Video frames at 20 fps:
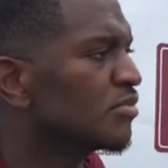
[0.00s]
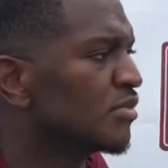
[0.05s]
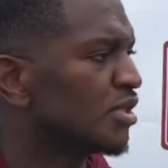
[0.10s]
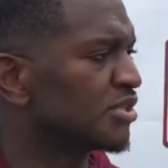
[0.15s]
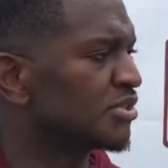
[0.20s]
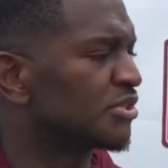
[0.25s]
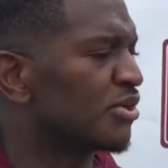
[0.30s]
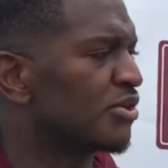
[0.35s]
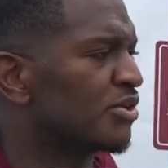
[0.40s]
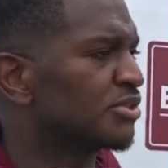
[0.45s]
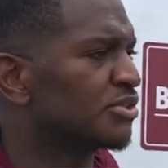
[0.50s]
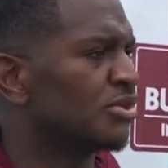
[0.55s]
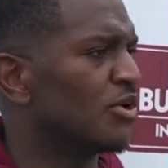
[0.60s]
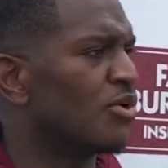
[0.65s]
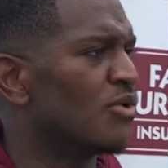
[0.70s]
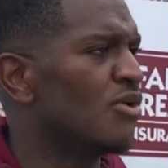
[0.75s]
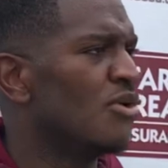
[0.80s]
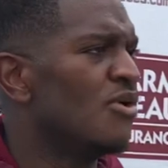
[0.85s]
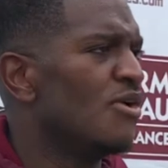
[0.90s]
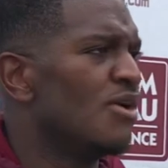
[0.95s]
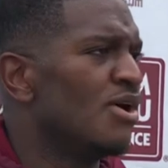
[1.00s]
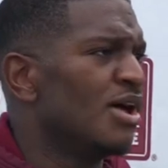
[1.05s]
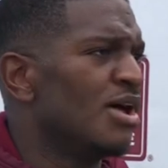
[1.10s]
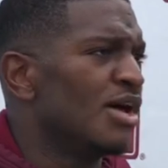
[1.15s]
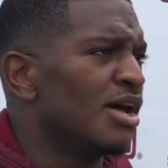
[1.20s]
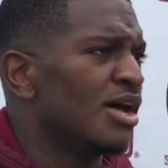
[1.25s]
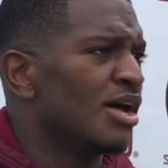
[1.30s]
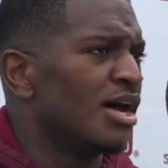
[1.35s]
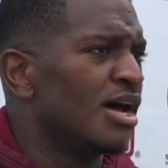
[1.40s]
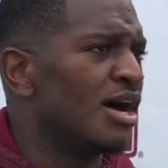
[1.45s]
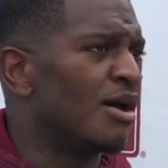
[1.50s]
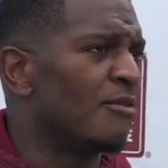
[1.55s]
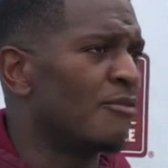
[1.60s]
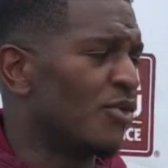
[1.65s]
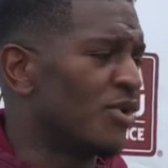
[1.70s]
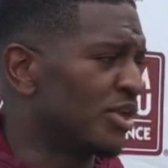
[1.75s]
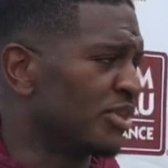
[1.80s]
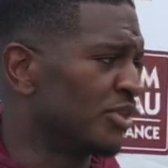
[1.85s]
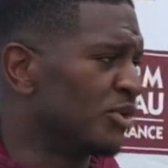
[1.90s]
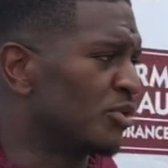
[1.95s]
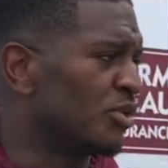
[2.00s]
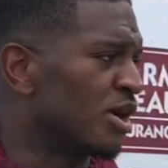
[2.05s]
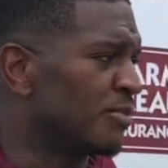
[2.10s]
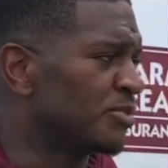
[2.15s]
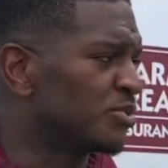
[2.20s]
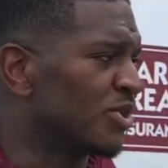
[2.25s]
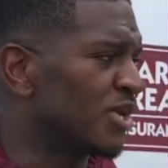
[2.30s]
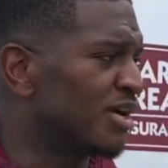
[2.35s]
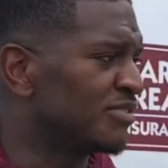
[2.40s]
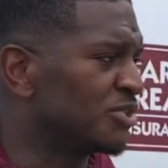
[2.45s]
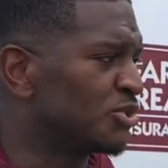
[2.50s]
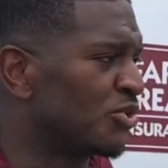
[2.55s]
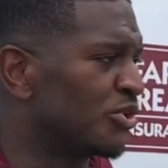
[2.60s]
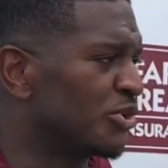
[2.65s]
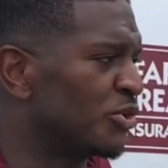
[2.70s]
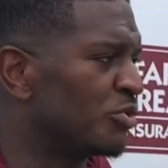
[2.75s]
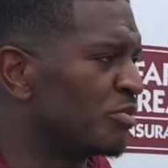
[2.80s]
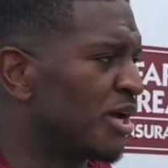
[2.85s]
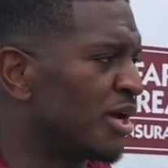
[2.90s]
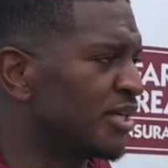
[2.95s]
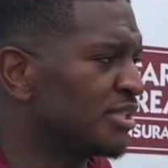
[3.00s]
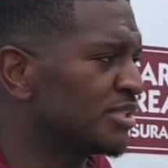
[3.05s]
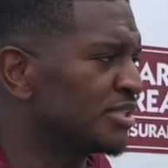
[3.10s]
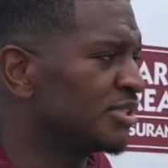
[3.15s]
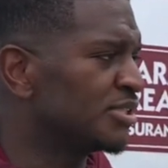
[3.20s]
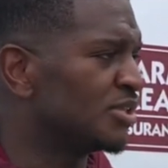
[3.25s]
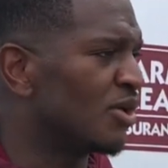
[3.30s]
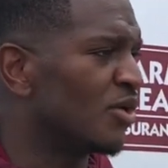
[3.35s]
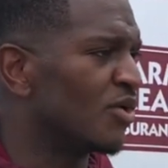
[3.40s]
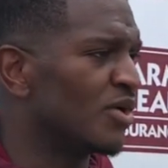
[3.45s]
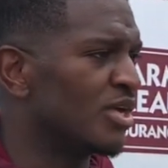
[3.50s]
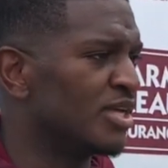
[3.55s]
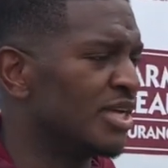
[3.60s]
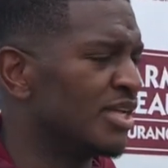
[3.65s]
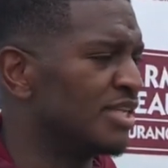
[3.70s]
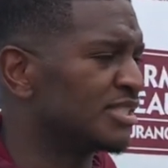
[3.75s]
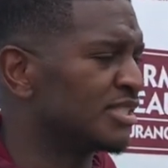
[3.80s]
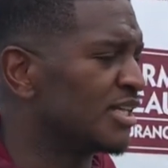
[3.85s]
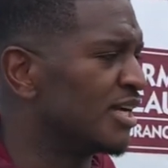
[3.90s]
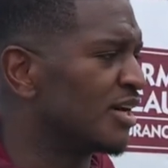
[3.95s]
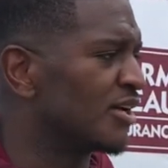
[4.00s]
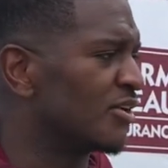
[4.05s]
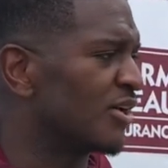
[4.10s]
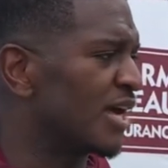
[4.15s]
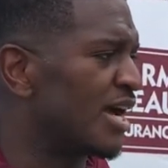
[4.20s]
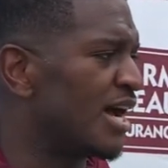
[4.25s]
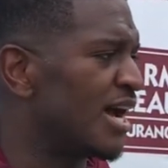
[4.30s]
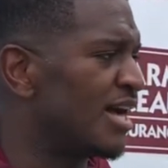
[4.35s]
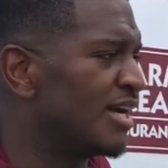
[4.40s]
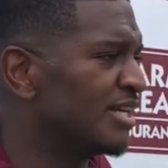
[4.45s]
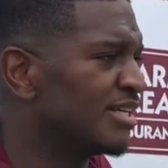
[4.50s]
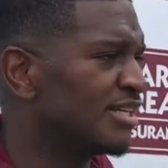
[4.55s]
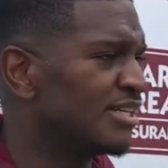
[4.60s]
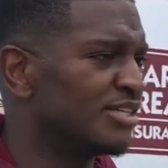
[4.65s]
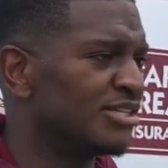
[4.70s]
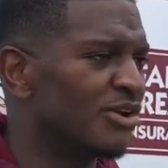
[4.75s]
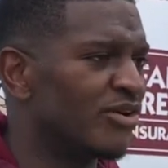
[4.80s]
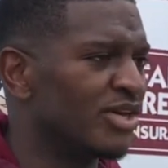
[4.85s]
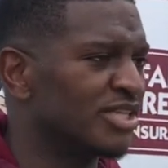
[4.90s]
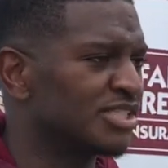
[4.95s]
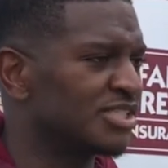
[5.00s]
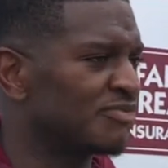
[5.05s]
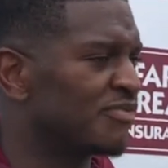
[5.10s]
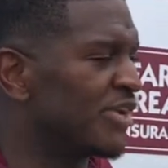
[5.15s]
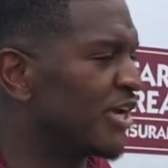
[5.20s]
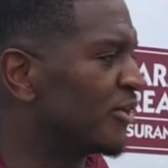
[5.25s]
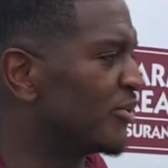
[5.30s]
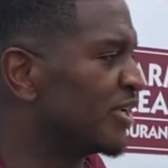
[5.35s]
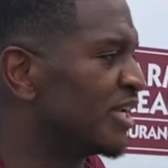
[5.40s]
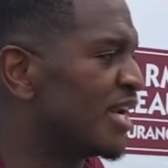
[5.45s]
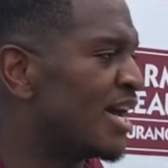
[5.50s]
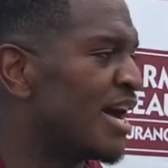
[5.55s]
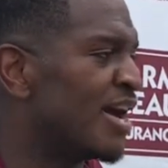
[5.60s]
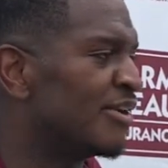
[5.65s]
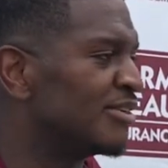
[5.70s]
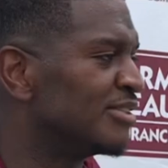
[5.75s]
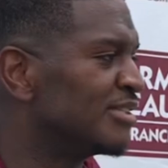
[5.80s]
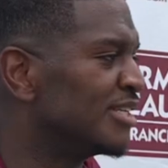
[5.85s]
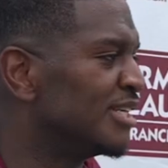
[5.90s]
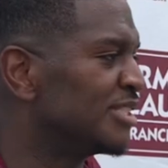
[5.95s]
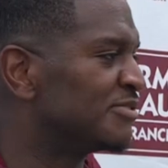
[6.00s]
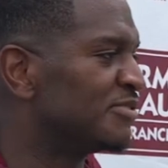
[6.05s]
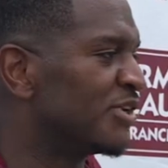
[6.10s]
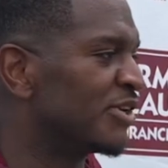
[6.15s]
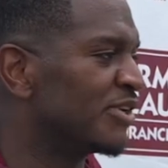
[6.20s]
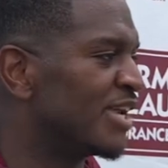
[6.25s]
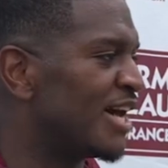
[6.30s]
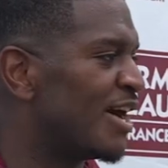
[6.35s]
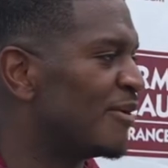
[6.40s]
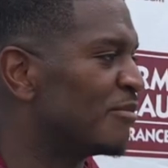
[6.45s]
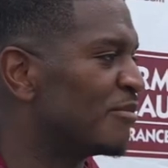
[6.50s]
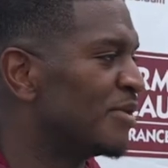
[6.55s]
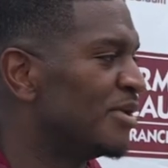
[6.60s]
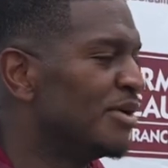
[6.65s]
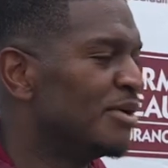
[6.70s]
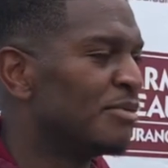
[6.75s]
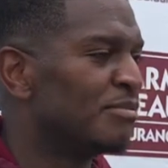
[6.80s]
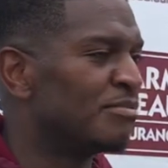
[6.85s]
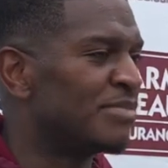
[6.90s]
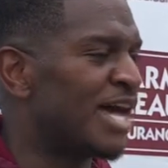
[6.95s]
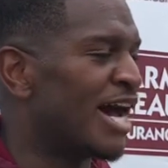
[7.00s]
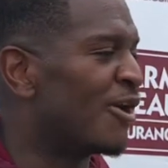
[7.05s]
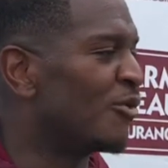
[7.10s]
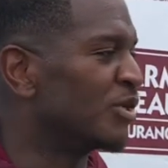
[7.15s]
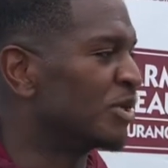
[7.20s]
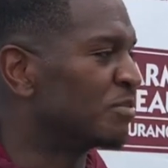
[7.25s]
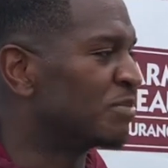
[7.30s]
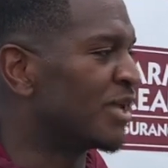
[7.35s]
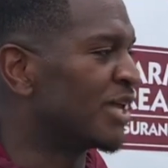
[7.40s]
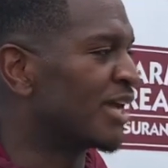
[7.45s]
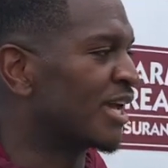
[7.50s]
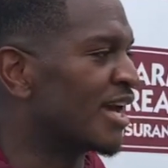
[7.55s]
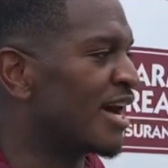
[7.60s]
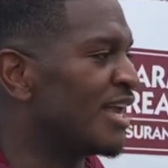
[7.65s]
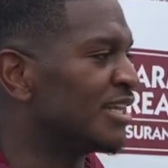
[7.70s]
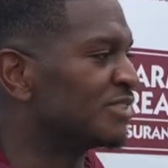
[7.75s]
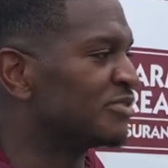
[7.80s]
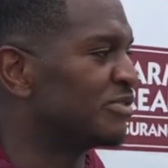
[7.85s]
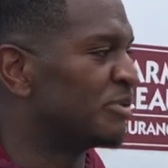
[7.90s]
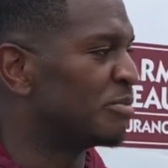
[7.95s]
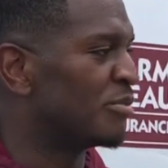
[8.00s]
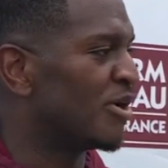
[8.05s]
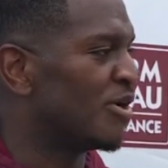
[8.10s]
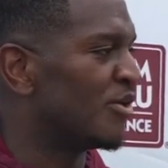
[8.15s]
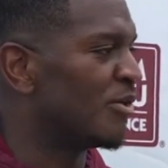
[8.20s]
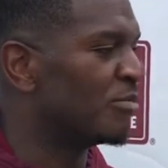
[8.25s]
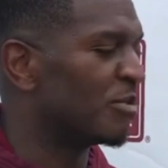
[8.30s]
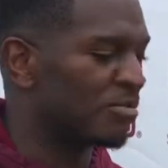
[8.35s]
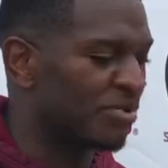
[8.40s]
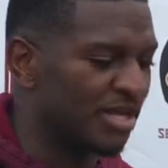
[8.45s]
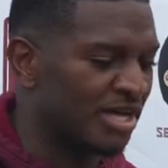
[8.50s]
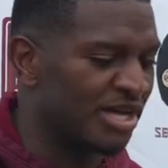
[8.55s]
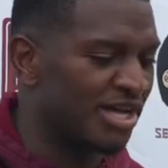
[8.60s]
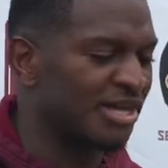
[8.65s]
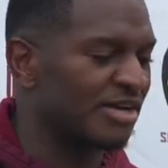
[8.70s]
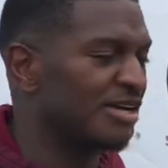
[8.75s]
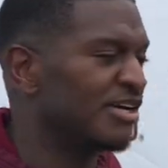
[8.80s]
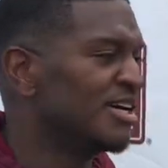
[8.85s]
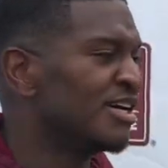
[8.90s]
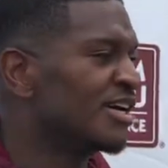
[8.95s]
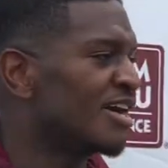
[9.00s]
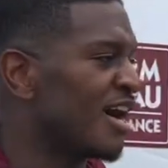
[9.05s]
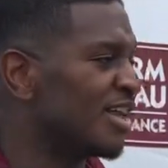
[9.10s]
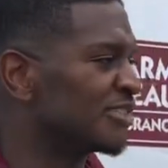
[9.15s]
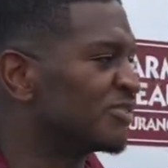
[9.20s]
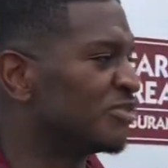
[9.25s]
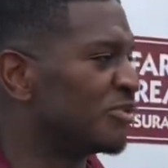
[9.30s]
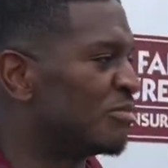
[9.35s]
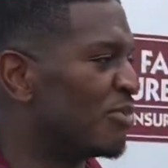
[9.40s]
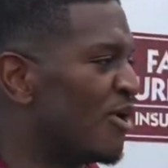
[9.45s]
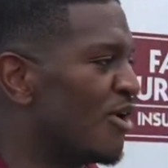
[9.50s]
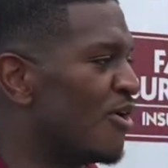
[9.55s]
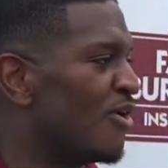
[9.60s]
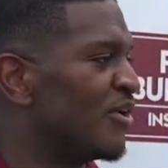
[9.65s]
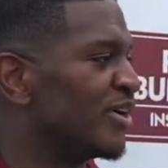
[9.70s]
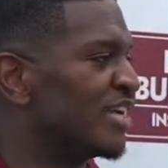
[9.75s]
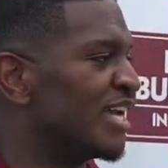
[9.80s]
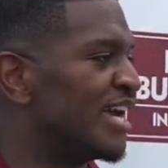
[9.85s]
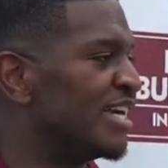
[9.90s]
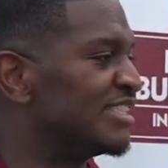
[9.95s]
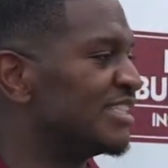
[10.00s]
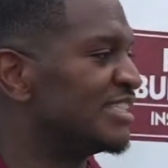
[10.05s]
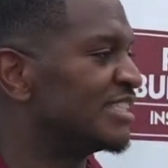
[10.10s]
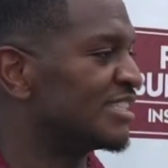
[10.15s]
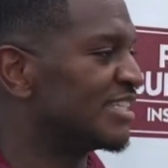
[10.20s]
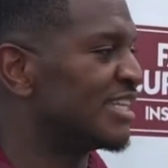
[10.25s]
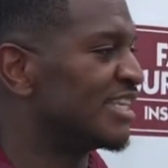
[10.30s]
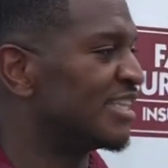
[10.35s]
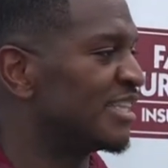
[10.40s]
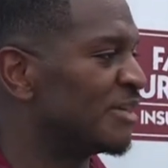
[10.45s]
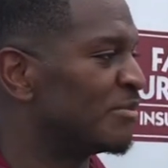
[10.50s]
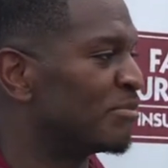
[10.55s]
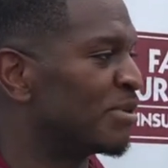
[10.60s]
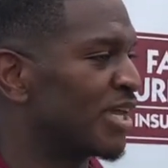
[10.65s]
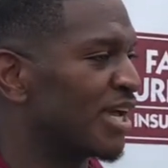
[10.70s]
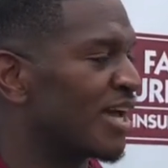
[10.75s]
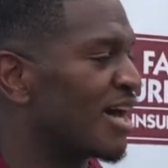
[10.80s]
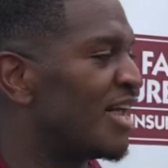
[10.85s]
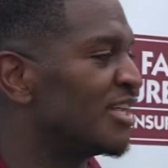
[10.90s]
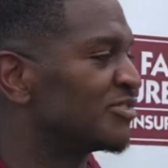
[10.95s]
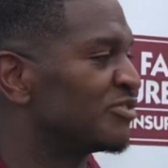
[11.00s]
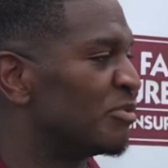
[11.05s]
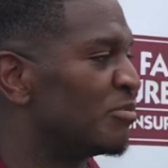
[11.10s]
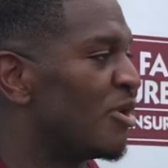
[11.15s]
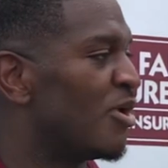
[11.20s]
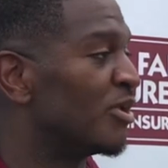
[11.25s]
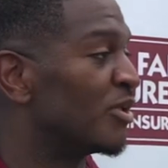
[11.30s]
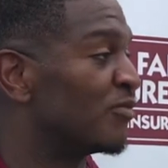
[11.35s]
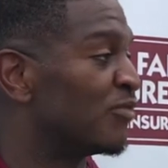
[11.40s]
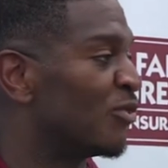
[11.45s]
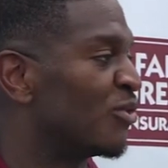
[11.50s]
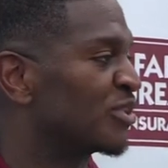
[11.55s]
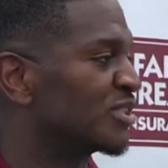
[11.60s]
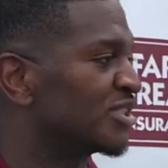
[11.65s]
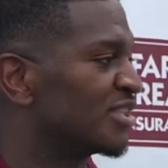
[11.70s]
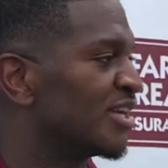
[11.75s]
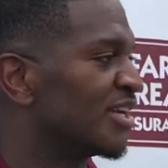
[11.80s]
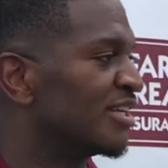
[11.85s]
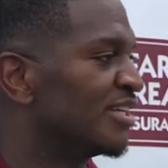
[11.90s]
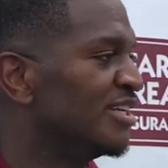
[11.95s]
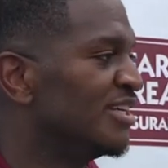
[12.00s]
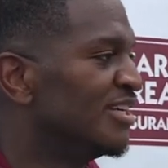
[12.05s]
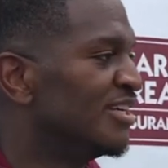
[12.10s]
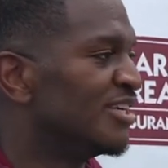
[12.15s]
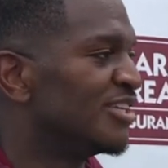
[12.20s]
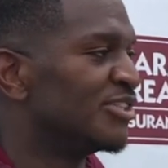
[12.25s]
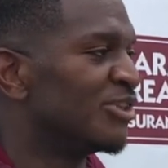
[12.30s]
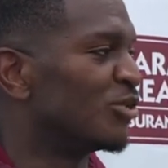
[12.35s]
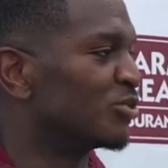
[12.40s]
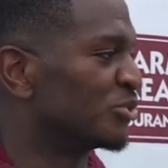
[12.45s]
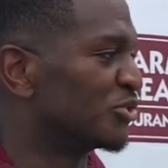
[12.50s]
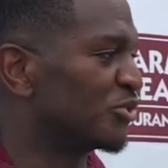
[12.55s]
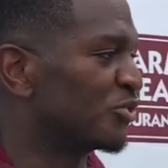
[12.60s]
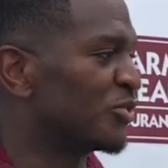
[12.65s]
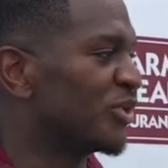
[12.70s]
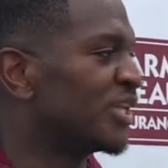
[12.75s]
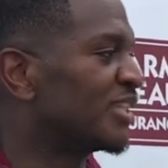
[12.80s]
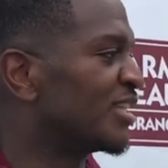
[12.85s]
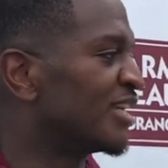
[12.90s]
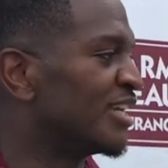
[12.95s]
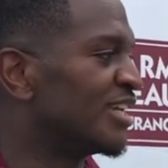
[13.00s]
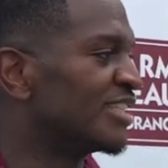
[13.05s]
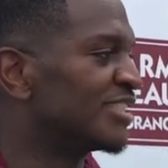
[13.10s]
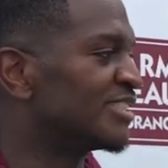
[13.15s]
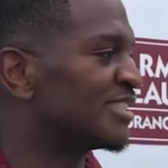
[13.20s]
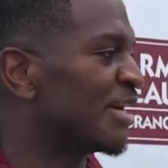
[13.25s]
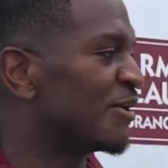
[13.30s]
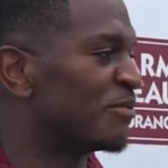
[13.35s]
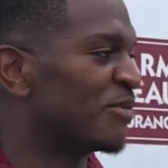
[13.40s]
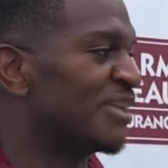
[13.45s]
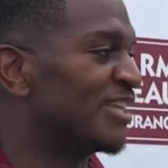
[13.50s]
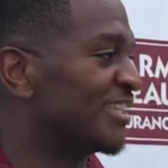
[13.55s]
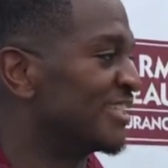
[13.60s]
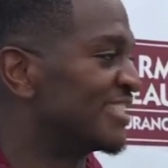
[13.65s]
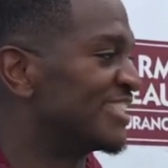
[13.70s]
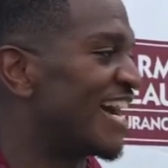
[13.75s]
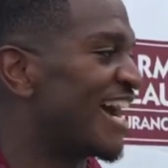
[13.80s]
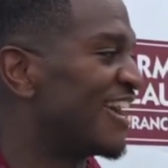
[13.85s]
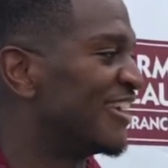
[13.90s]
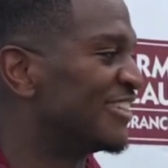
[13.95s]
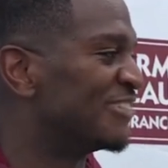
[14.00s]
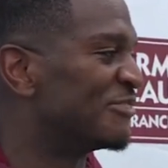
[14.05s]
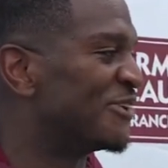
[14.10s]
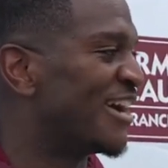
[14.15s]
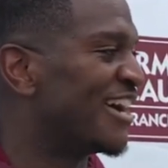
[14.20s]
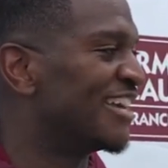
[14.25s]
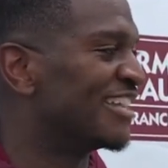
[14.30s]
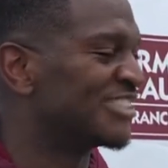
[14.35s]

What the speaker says: Yes, sir. So one of the newcomers we have is Jordan Eubanks. You know, he's a younger guy. You know, he's figuring it out. He's figuring out not only playing college football, but playing college football in the ACC and then playing college football at Florida State. Those are three things separately entitled, right?